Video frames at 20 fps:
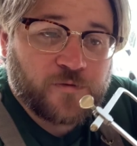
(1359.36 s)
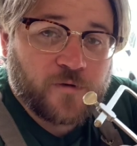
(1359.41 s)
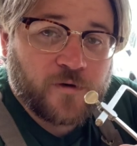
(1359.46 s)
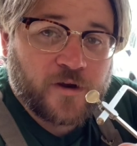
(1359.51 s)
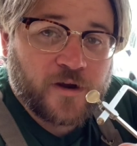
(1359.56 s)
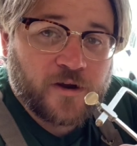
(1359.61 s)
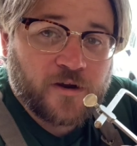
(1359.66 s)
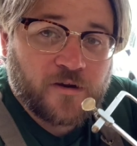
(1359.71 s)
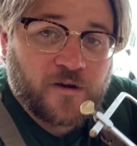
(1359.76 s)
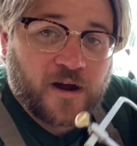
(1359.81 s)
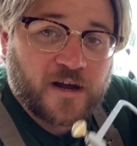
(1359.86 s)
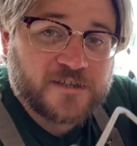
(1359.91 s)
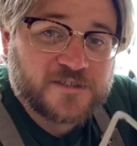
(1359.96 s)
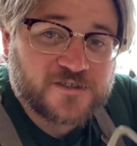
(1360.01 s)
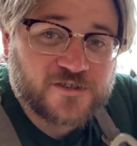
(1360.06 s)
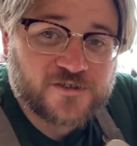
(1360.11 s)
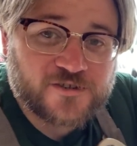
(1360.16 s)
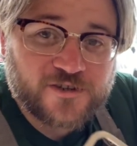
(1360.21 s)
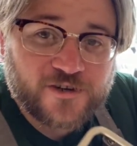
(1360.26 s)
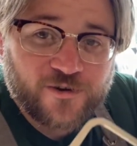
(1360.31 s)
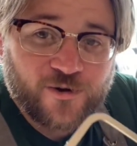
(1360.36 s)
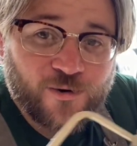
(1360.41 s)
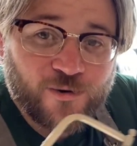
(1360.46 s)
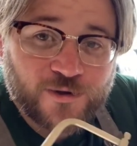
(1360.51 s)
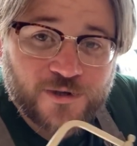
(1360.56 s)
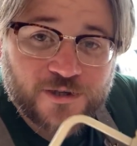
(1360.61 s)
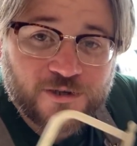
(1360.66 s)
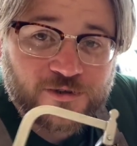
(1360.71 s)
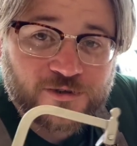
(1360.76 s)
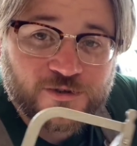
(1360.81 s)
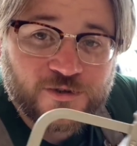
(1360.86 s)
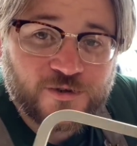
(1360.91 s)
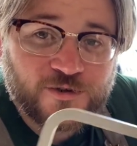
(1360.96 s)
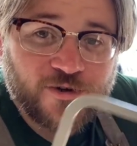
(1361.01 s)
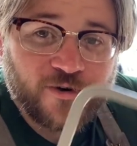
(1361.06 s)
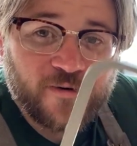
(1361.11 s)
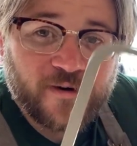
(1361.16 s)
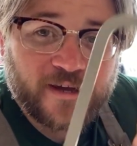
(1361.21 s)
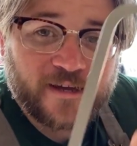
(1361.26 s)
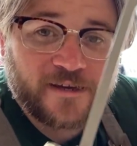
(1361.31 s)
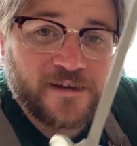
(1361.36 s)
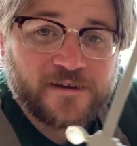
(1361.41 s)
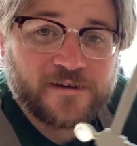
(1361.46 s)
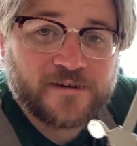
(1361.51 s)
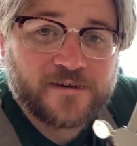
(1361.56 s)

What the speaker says: here. I started to go a little too quick.